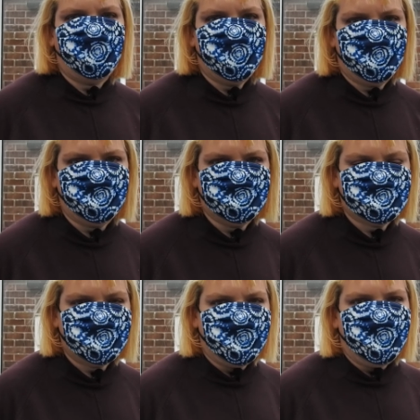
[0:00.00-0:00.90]

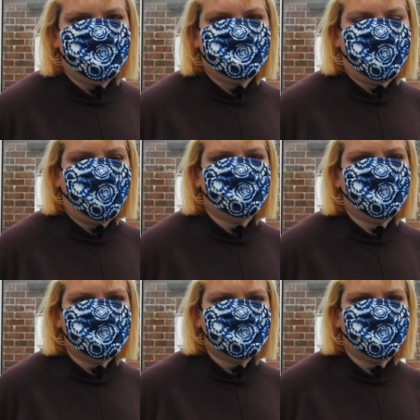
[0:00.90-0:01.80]
wheels. Now I'm
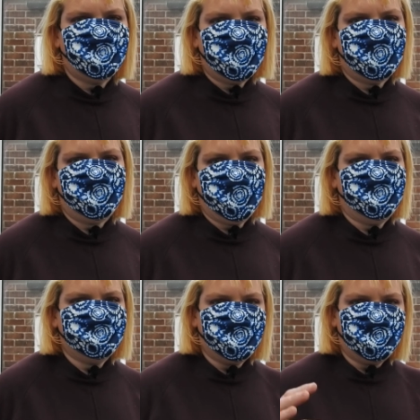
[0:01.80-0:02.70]
not talking
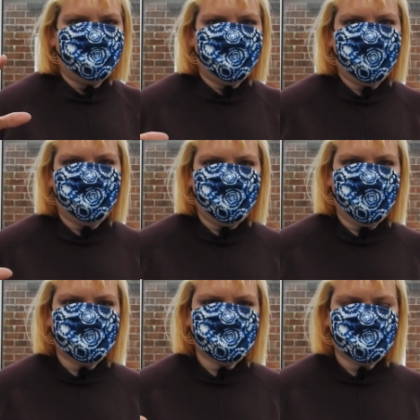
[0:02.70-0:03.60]
about the great
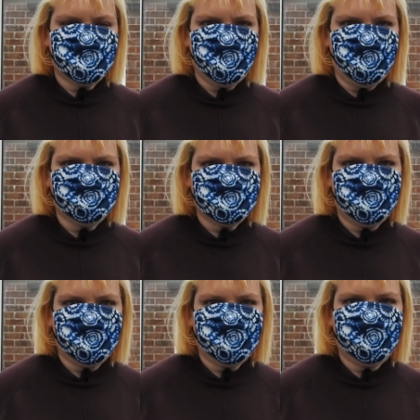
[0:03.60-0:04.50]
big chinchilla wheels that
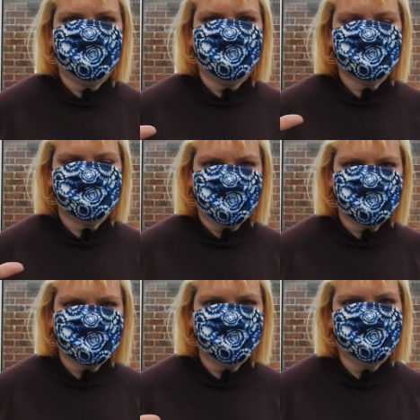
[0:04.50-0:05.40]
you can get that are
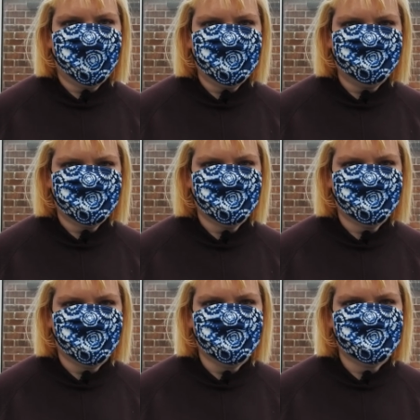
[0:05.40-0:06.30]
specially made for
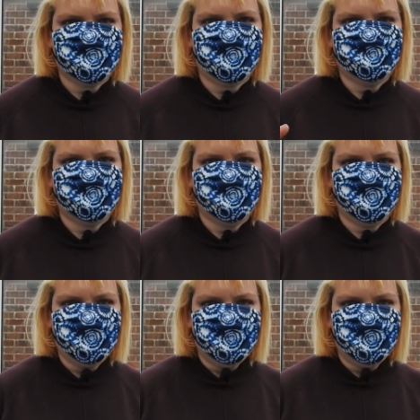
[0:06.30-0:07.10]
chinchillas, like the